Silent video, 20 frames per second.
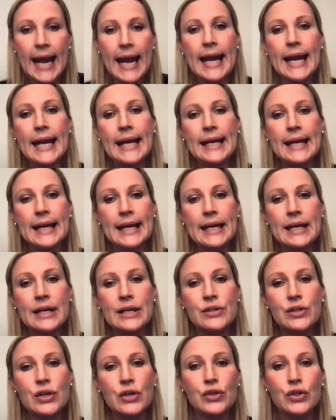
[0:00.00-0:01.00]
It
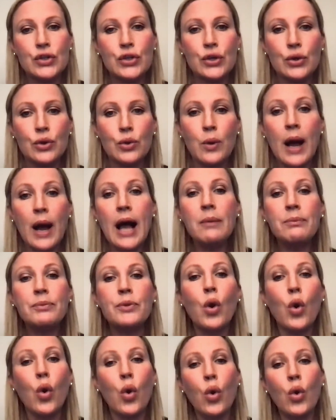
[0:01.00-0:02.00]
is to help the
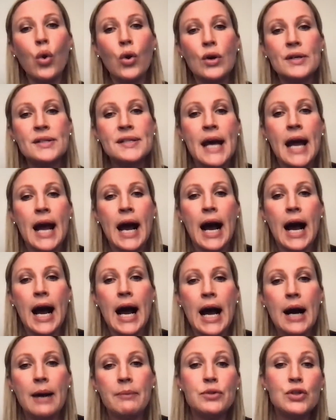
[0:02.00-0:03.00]
horse
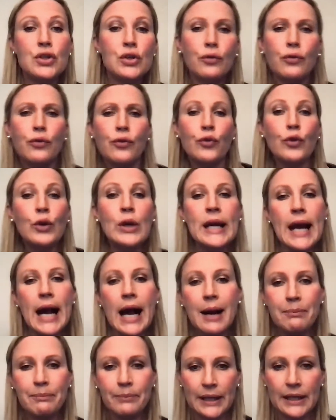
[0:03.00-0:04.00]
to free
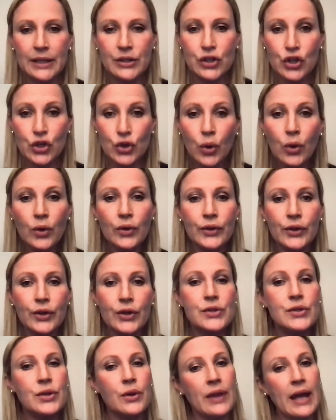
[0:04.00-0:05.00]
up its shoulder
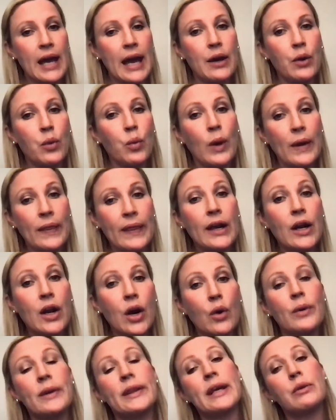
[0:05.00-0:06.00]
so that when they
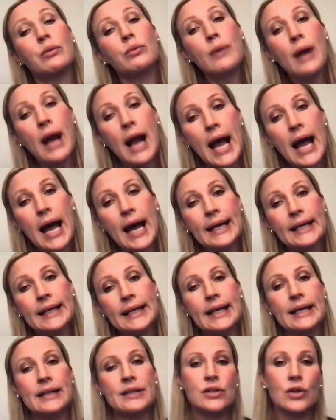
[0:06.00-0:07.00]
go and they ride,
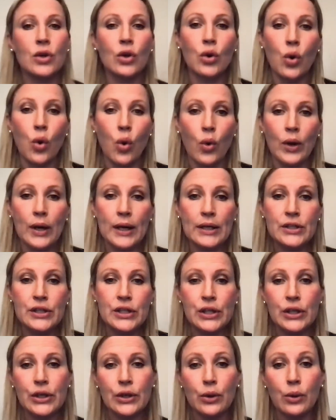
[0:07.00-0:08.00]
it's going
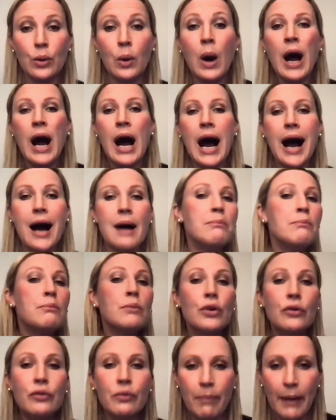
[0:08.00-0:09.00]
to
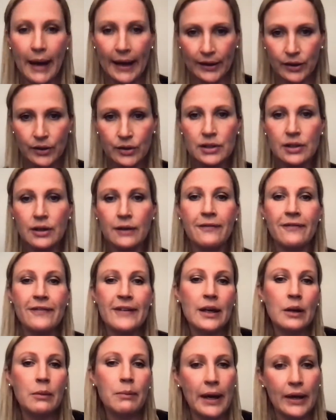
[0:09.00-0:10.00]
move better, to
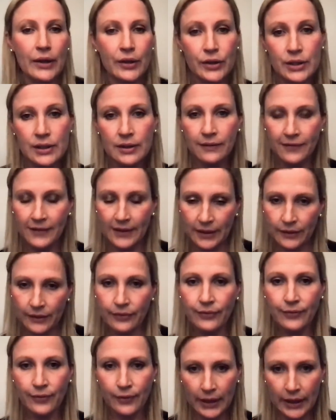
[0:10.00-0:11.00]
feel
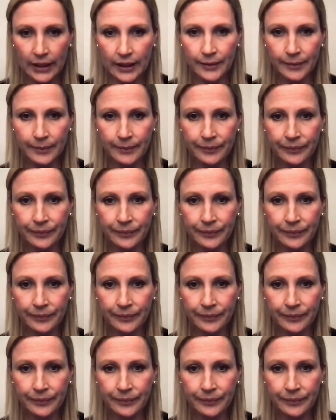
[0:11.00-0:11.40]
freer.